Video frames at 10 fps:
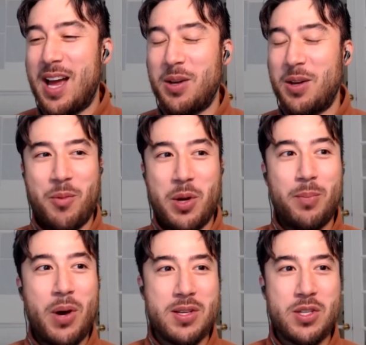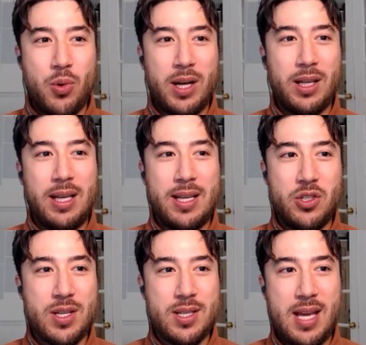I want to pause quickly and
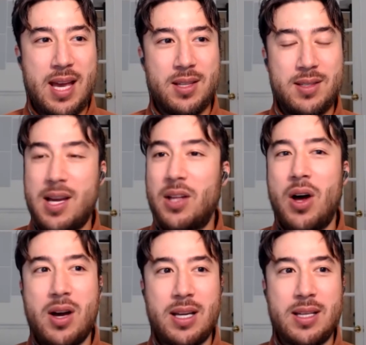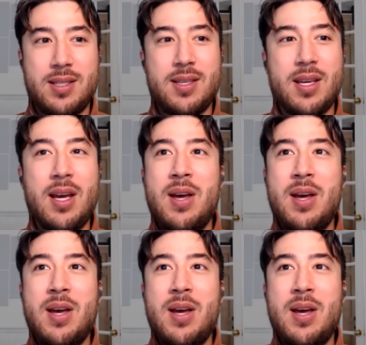just tell the audience,